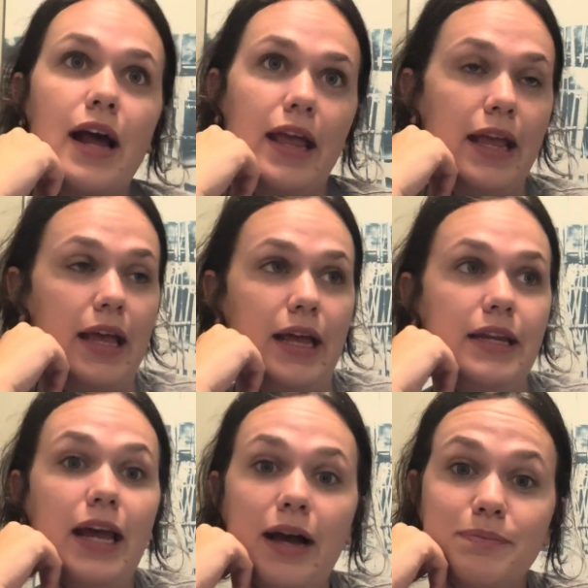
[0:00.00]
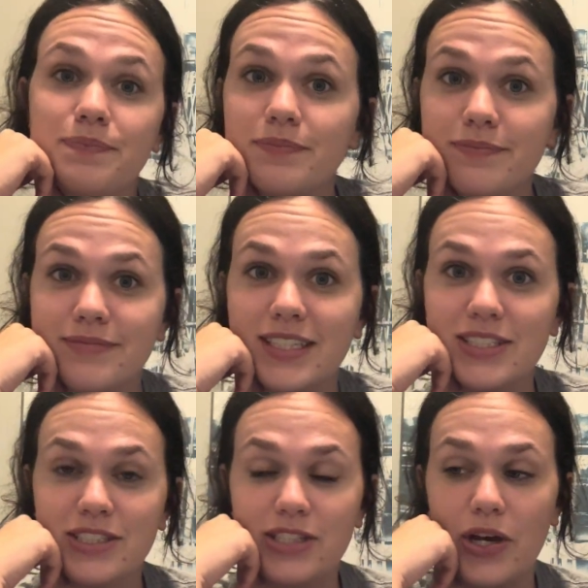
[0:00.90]
And yeah,
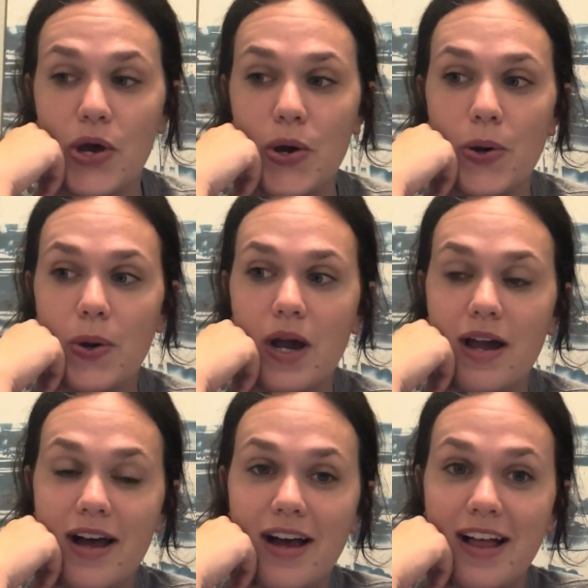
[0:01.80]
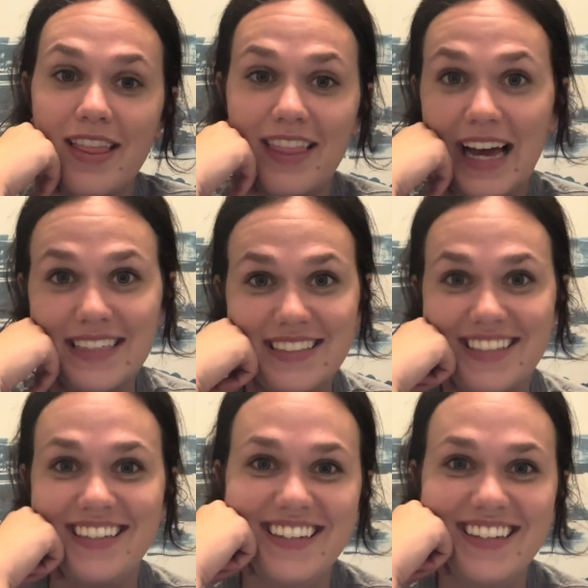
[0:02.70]
so that